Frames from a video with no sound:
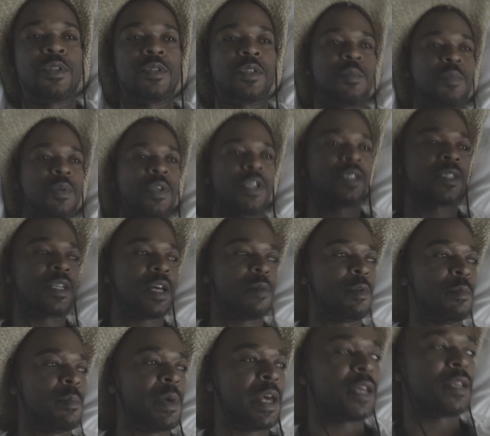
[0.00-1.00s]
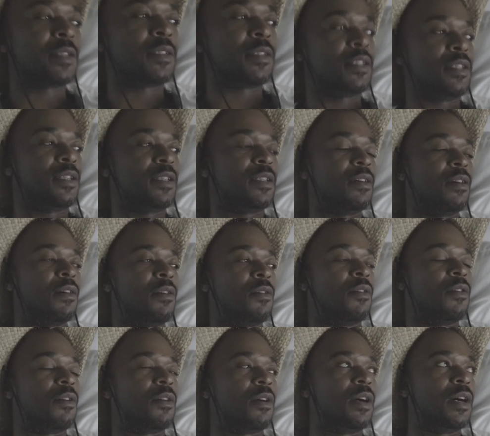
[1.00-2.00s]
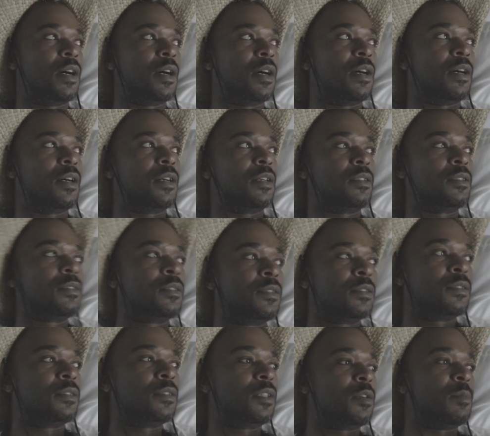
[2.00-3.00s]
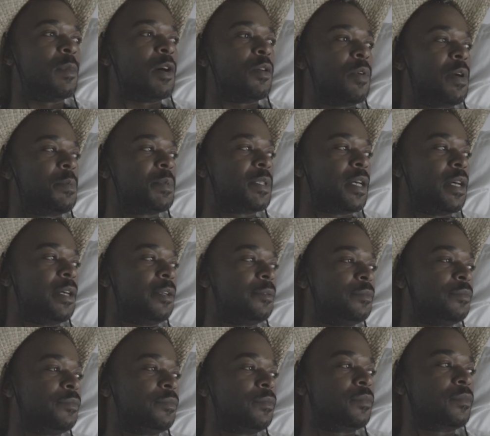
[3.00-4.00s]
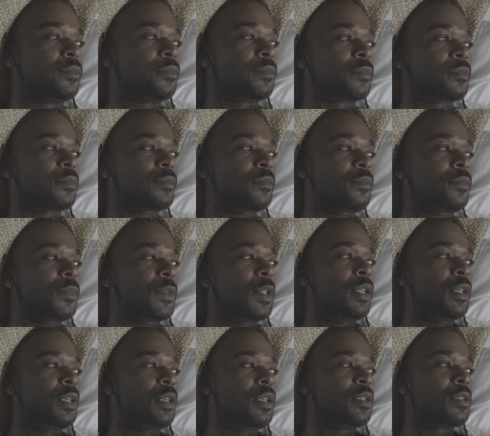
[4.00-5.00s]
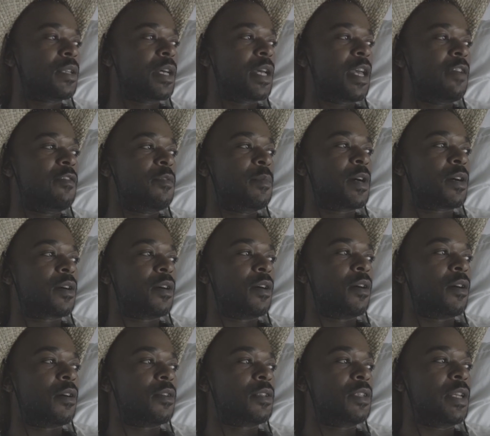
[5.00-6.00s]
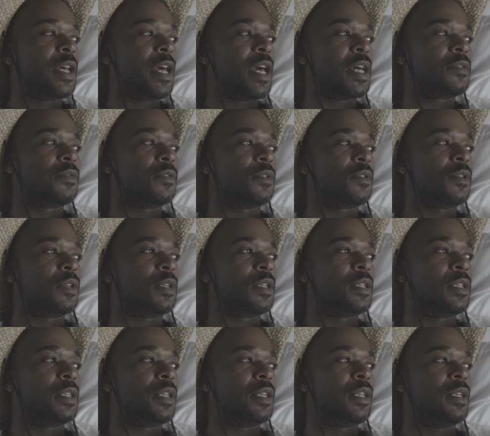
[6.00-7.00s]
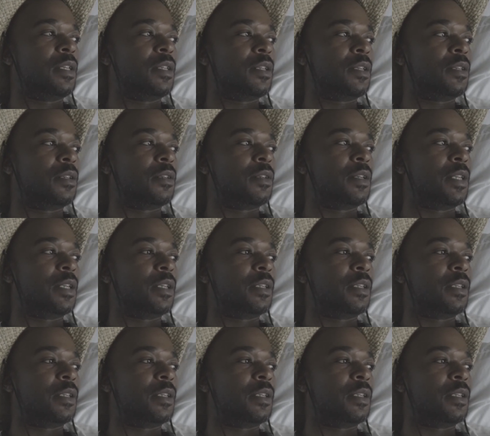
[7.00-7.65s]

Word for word: usually put inside my magazine or on my website. So I gave her my card. She asked for it, and you know,